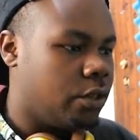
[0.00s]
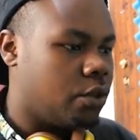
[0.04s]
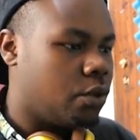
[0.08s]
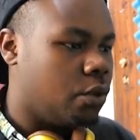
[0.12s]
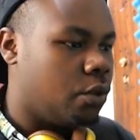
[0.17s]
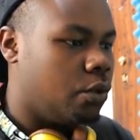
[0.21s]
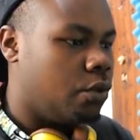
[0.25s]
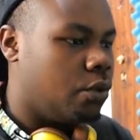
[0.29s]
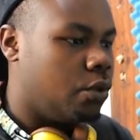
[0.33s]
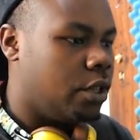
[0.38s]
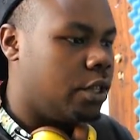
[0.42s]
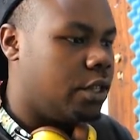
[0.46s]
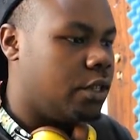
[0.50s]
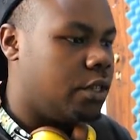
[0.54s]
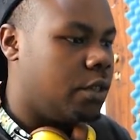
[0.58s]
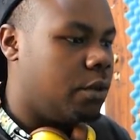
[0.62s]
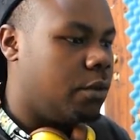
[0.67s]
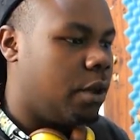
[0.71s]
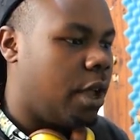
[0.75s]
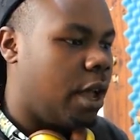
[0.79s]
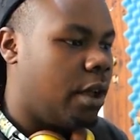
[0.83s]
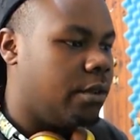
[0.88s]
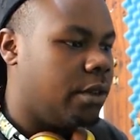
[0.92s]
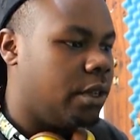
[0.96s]
So you can see
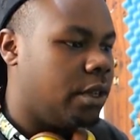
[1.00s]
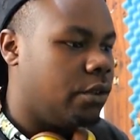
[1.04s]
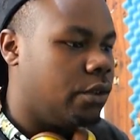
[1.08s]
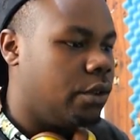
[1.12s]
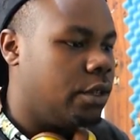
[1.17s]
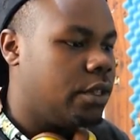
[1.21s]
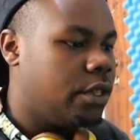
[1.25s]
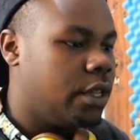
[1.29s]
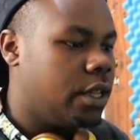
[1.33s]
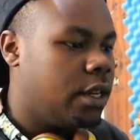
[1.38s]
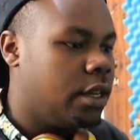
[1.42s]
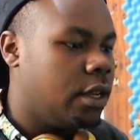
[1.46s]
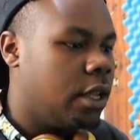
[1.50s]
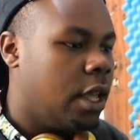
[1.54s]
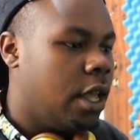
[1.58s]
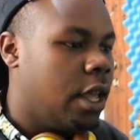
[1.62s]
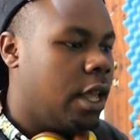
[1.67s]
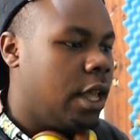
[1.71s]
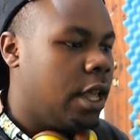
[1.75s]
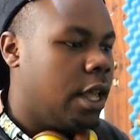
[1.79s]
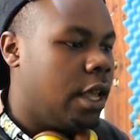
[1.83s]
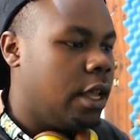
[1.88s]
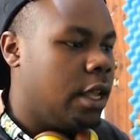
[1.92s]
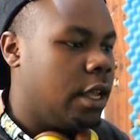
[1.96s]
we're having recent
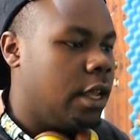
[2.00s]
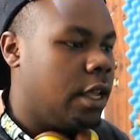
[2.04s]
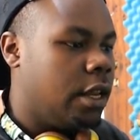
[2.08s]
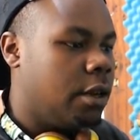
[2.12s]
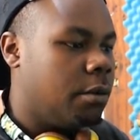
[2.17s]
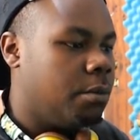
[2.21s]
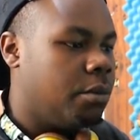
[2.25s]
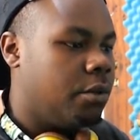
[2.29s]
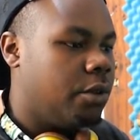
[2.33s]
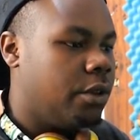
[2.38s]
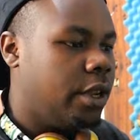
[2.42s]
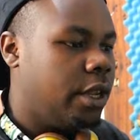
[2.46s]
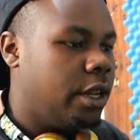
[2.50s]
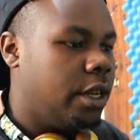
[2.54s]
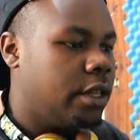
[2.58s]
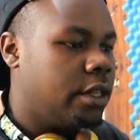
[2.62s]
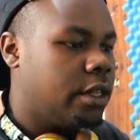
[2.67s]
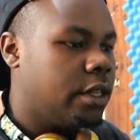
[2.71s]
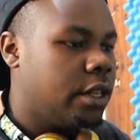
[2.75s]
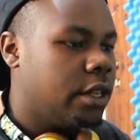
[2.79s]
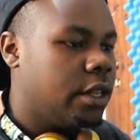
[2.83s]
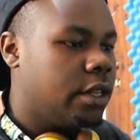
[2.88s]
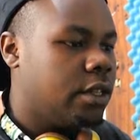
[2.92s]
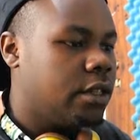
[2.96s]
and
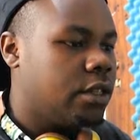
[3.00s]
print,